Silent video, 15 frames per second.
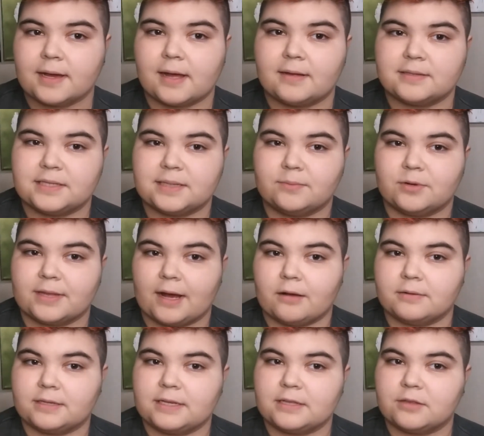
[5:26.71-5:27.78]
calcium
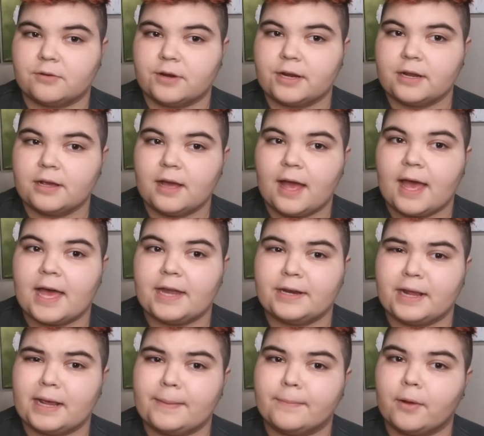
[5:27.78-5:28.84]
without D3,
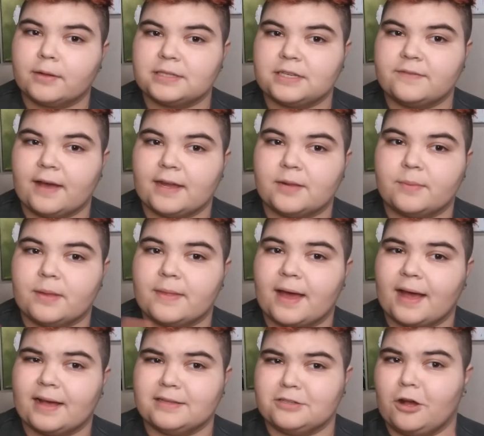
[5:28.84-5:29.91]
and a multivitamin
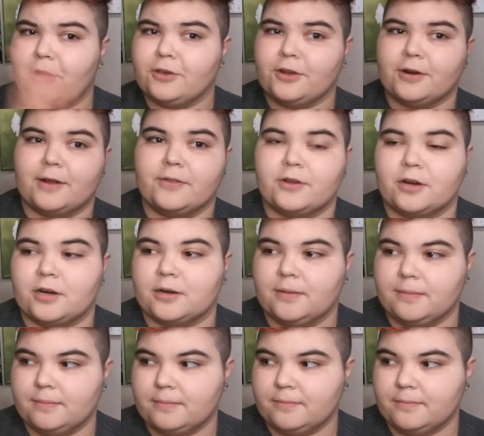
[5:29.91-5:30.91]
that has all your other